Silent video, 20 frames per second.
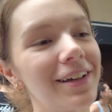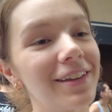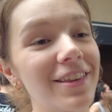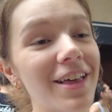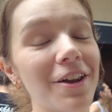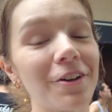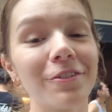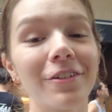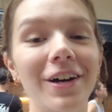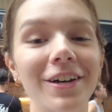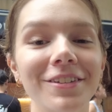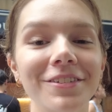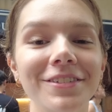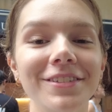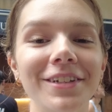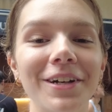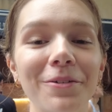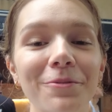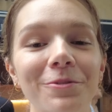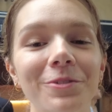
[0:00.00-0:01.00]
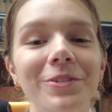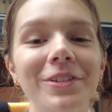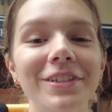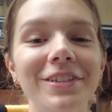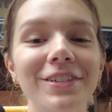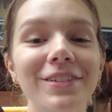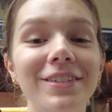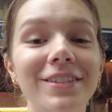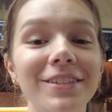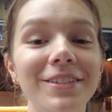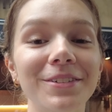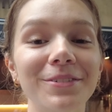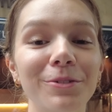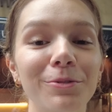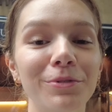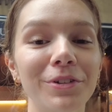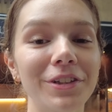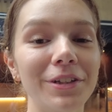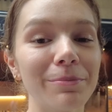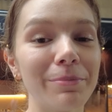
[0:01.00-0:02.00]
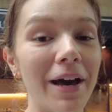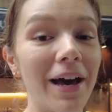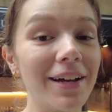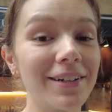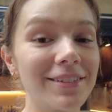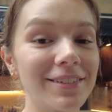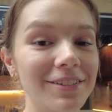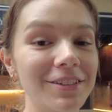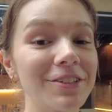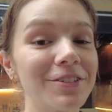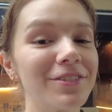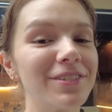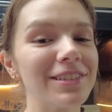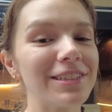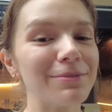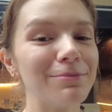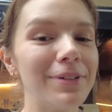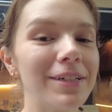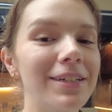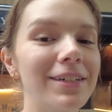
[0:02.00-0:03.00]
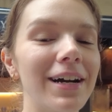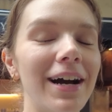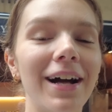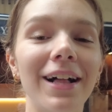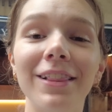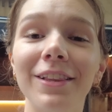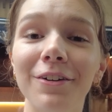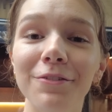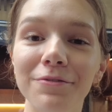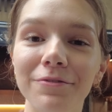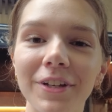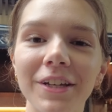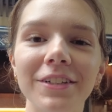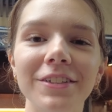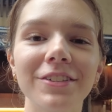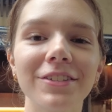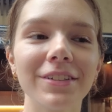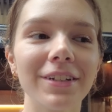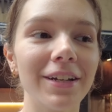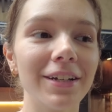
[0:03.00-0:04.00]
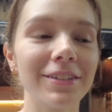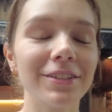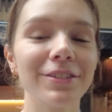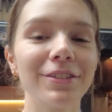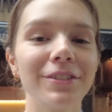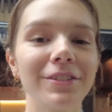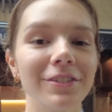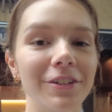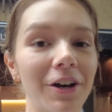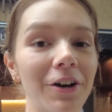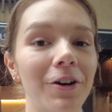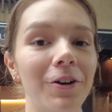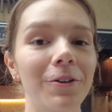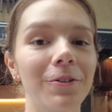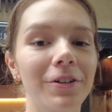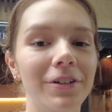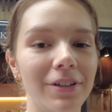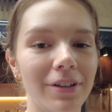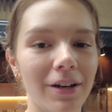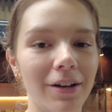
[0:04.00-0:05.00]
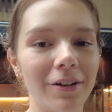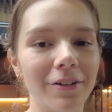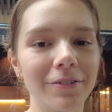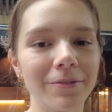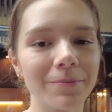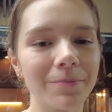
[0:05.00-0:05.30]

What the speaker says: that'll either sound really good to you or really bad to you. And to me, I love fish. It's so good.